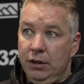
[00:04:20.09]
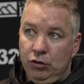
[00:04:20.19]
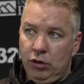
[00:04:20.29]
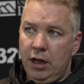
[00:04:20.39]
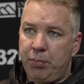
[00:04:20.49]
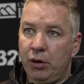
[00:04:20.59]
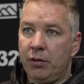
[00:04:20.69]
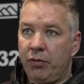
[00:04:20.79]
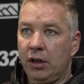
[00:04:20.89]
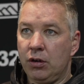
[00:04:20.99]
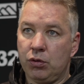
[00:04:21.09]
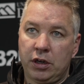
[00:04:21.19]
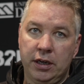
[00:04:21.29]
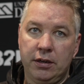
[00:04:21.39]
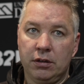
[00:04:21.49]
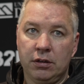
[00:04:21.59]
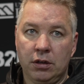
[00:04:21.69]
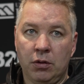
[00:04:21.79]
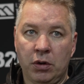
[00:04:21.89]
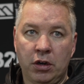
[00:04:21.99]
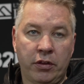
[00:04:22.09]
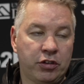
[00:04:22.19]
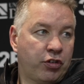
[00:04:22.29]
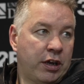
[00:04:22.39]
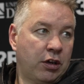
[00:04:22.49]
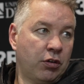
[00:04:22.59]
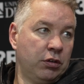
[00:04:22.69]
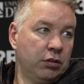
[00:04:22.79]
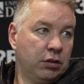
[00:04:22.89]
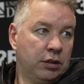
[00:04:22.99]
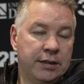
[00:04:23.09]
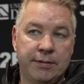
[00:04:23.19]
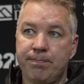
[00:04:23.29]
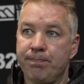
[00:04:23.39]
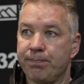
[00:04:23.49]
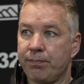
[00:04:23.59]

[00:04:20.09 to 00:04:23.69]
So at that point I'm thinking, okay, I want another striker on, um,